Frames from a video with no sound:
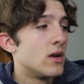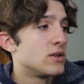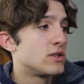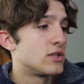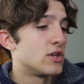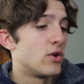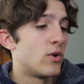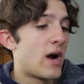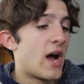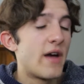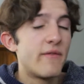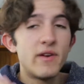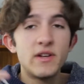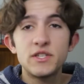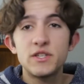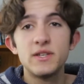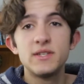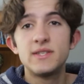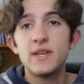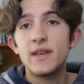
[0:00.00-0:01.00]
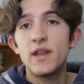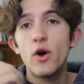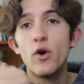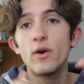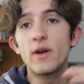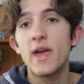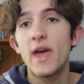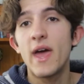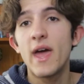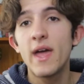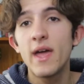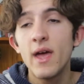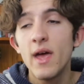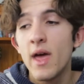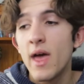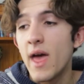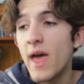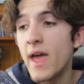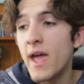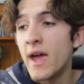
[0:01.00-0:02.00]
So I eventually said okay,
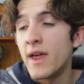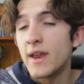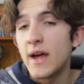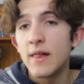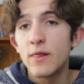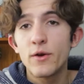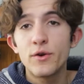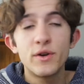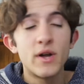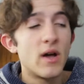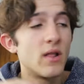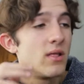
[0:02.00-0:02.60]
and I learned